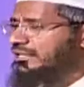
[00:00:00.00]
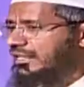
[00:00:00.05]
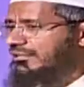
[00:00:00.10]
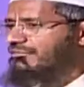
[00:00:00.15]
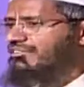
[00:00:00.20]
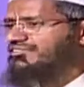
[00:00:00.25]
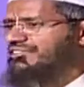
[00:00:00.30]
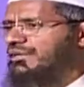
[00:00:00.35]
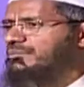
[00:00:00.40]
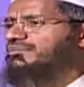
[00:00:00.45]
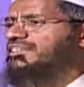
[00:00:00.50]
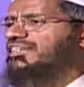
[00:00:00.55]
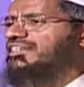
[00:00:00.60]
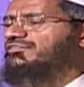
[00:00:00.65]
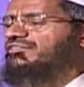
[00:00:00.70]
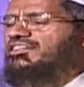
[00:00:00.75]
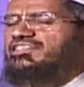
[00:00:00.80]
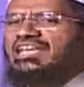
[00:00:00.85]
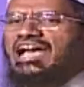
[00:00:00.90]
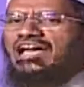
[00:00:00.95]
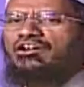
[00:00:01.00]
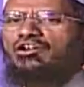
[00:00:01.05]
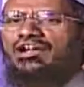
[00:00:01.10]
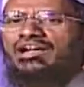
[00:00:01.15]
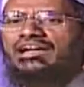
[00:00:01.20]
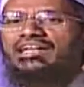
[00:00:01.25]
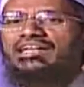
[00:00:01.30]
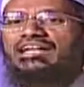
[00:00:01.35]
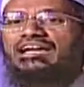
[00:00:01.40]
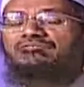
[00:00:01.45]
There was something which I don't
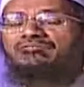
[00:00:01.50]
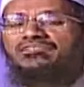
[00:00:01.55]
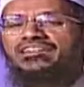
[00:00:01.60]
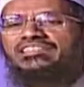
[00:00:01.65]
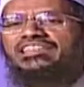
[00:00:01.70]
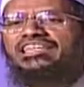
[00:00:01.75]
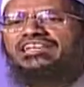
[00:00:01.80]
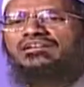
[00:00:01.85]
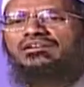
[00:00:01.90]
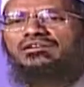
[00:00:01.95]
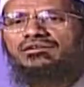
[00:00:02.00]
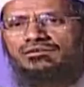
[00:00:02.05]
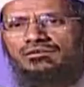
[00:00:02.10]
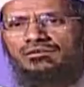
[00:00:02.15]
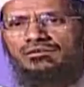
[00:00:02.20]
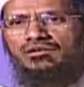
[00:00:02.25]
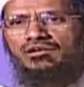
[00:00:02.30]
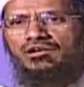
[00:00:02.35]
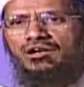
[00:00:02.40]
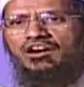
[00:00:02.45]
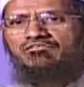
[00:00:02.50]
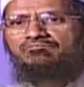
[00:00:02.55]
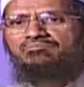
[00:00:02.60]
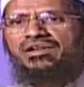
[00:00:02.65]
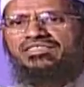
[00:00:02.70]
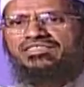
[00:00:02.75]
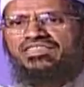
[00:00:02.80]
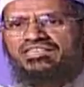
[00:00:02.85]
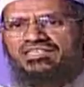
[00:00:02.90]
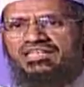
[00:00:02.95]
agree, everything of
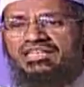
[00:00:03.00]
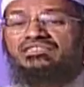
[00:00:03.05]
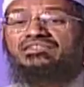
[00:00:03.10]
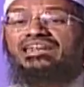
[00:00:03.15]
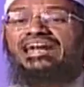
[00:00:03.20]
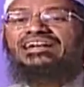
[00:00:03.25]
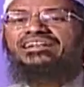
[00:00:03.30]
Message is